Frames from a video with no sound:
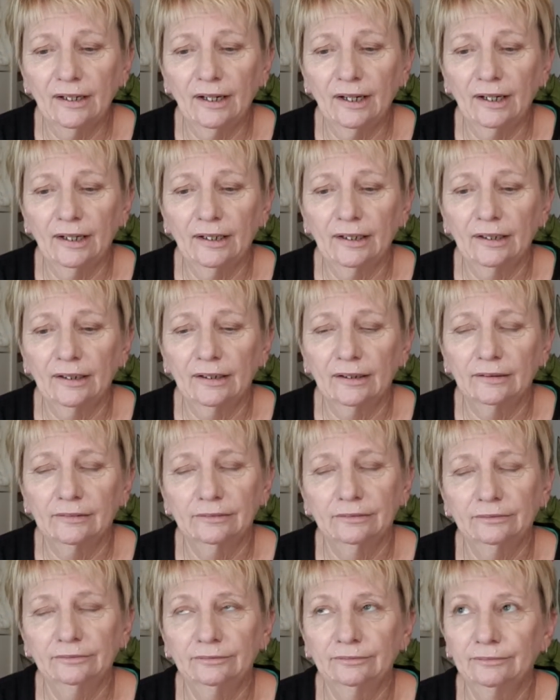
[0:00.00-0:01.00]

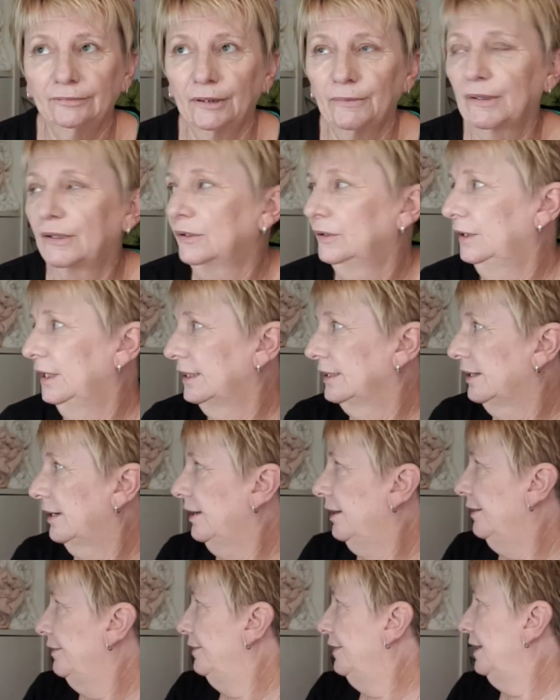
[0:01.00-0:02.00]
what do we call it,
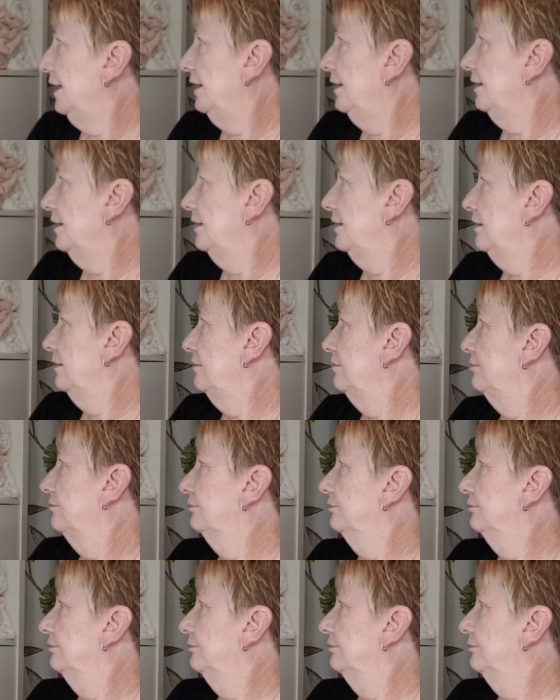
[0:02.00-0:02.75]
the